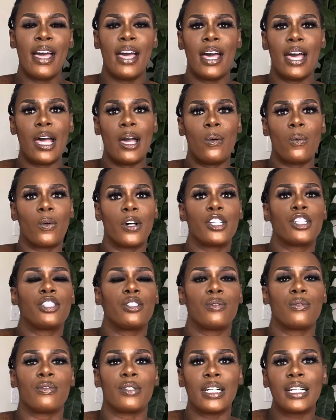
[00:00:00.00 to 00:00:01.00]
And once
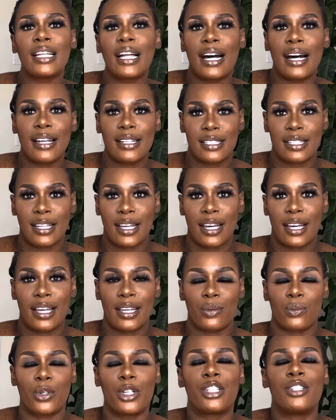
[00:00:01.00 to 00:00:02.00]
you realize that,
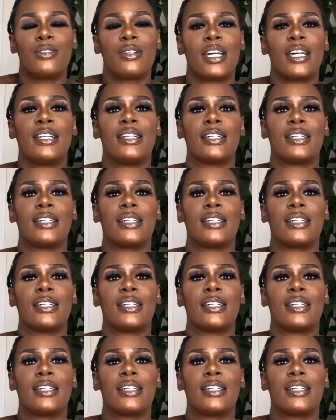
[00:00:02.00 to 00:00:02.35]
and once you can